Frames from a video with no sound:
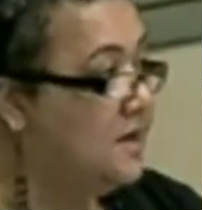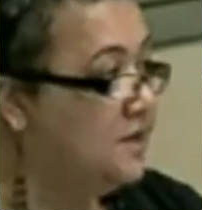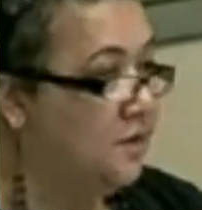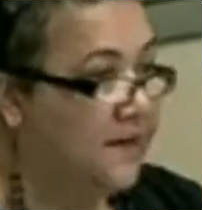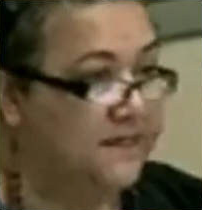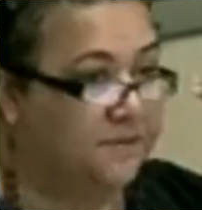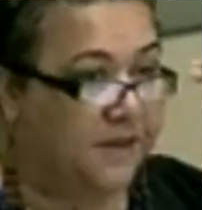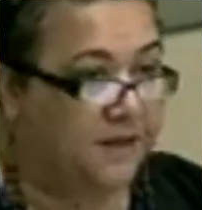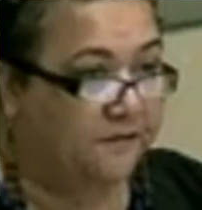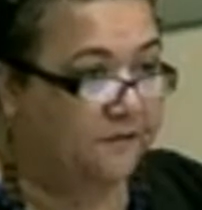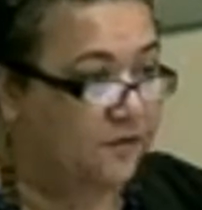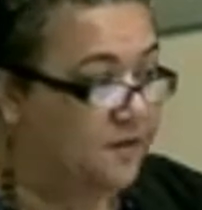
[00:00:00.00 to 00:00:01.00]
So I
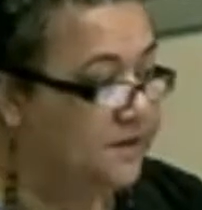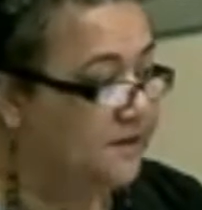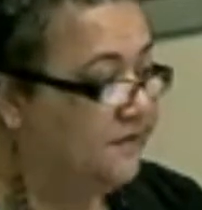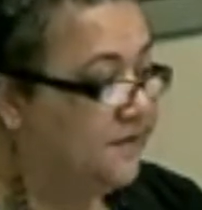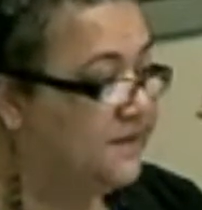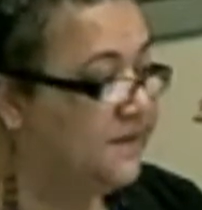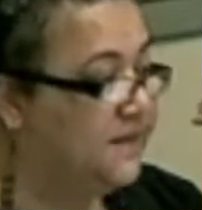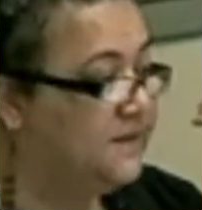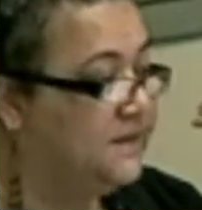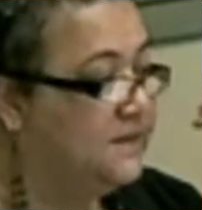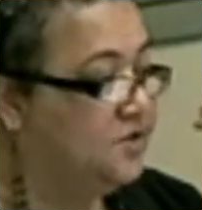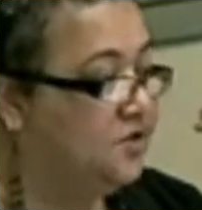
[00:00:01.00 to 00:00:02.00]
speak, of course, of the
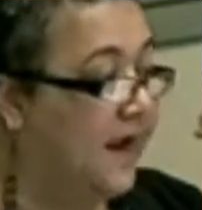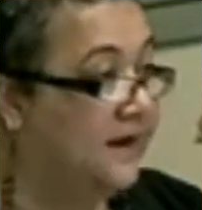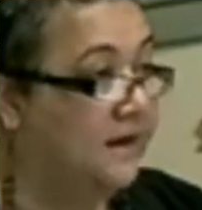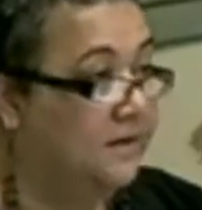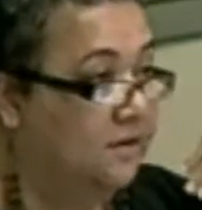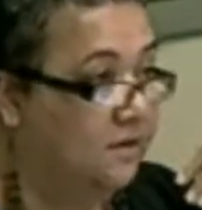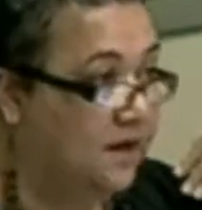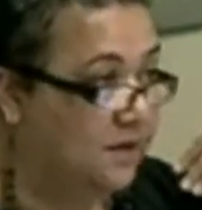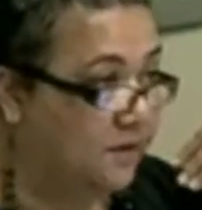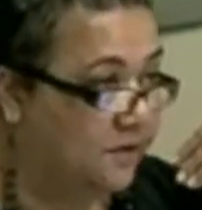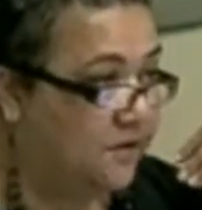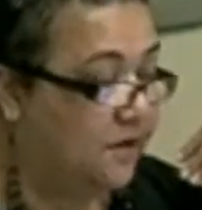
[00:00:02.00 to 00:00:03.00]
SIDS track,
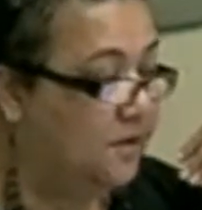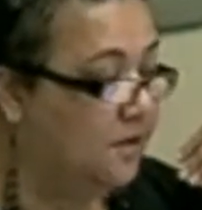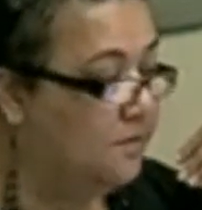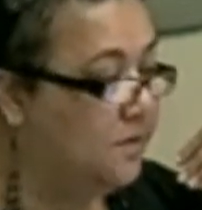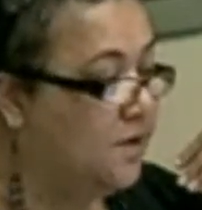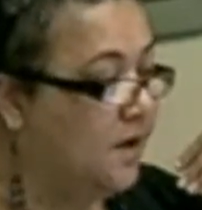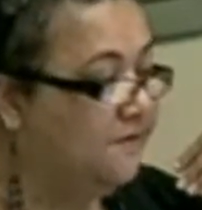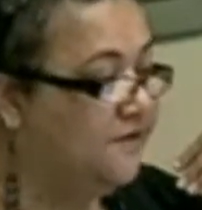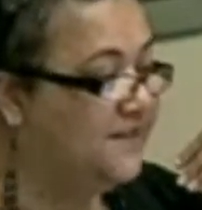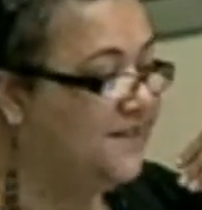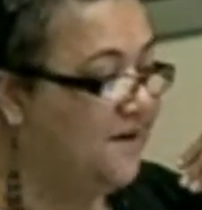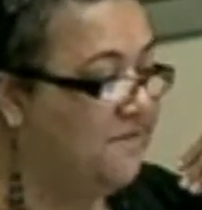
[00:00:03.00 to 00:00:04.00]
including the third global
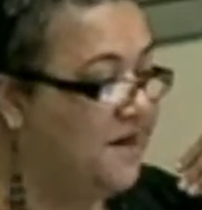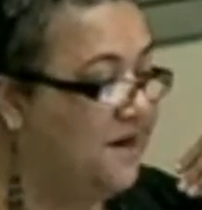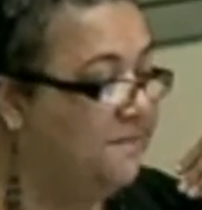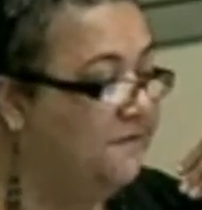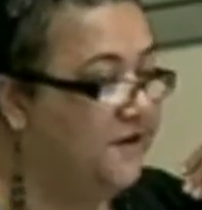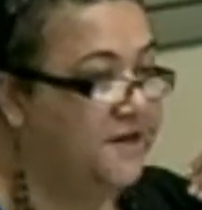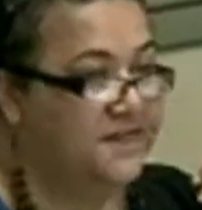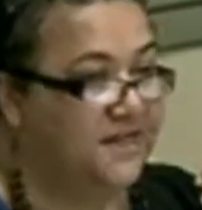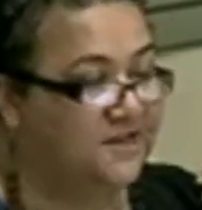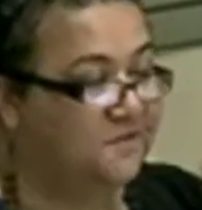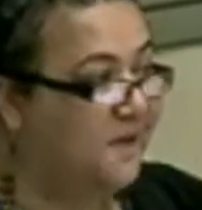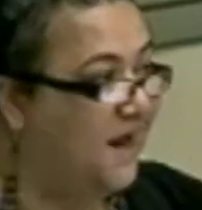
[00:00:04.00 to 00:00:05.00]
conference coming up, very
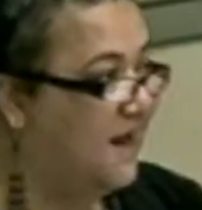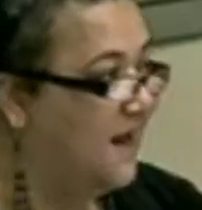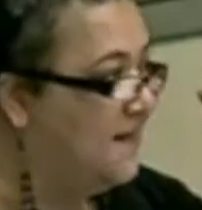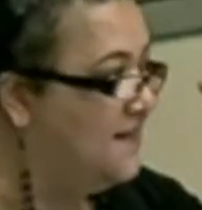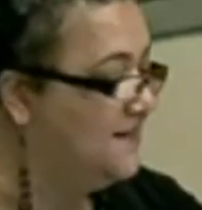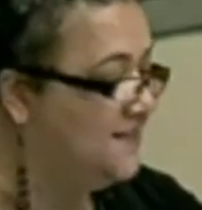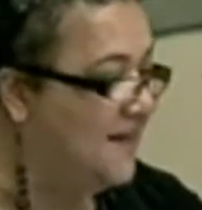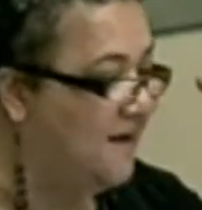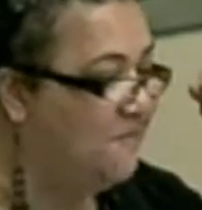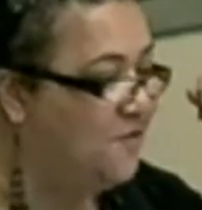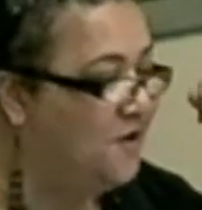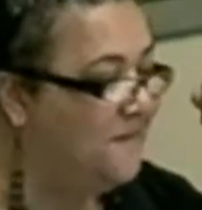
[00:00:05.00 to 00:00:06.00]
dear to my heart, in
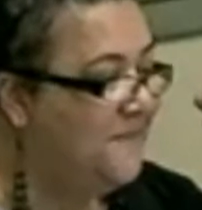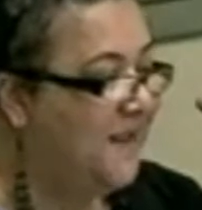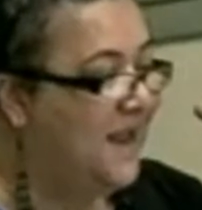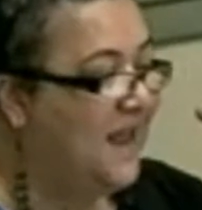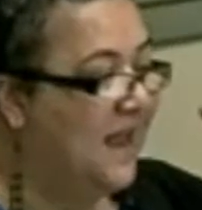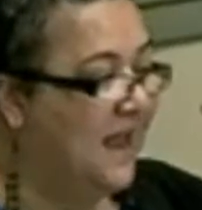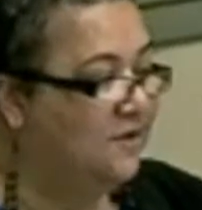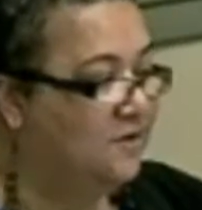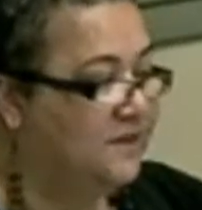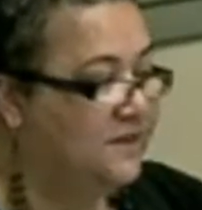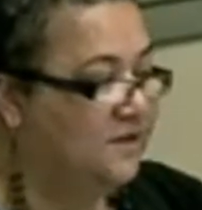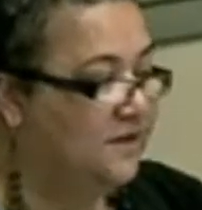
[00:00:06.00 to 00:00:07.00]
Samoa, and
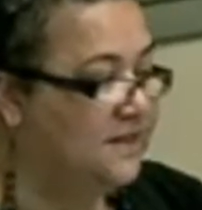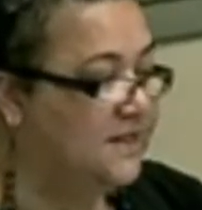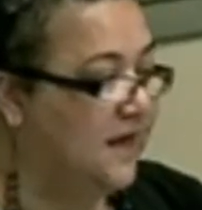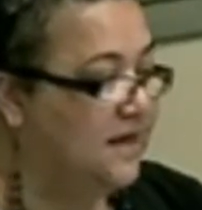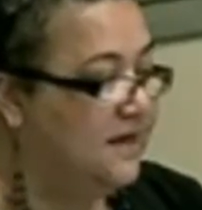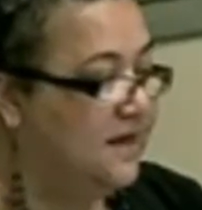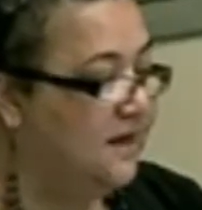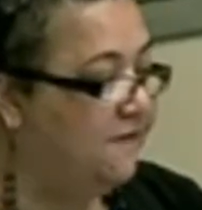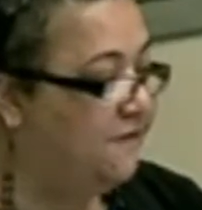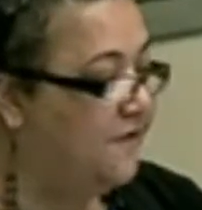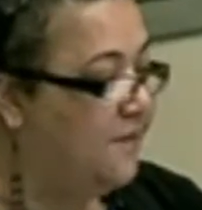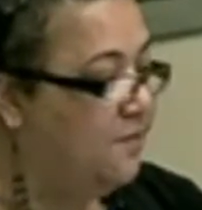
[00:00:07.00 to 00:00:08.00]
also the 10-year
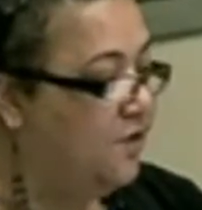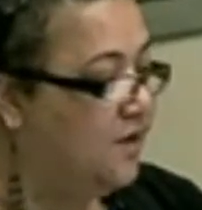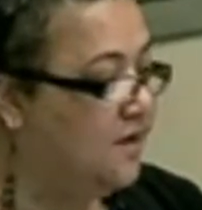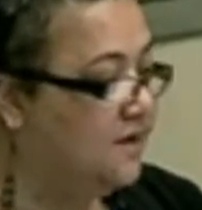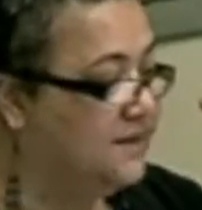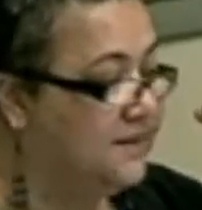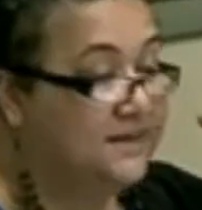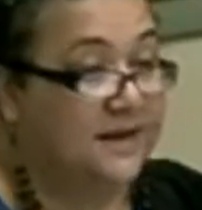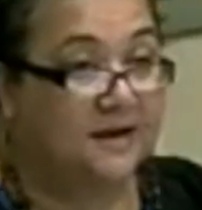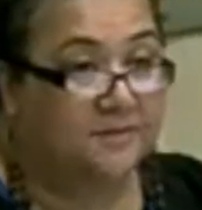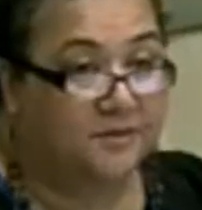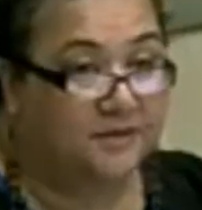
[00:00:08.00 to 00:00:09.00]
framework on
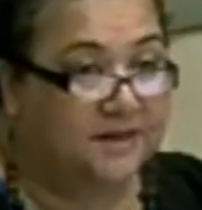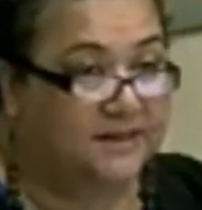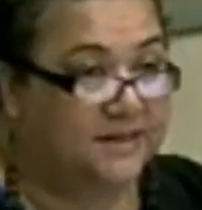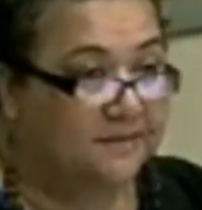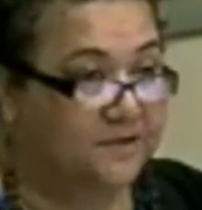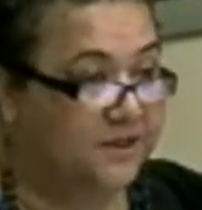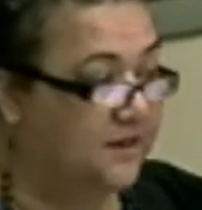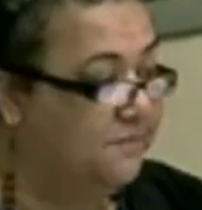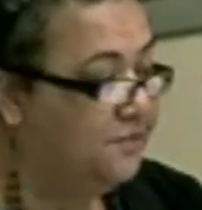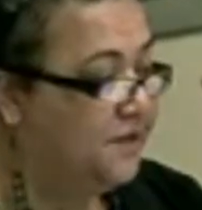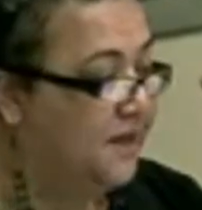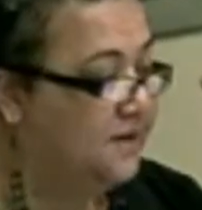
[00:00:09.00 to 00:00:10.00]
sustainable consumption
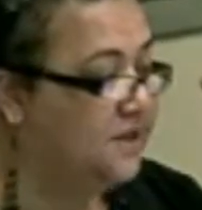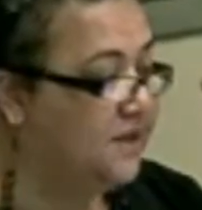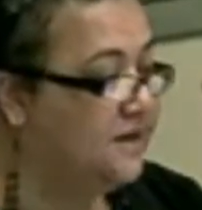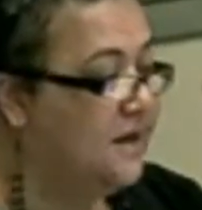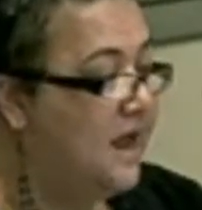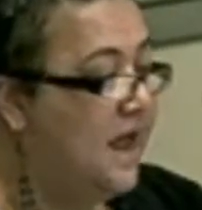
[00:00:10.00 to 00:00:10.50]
and production.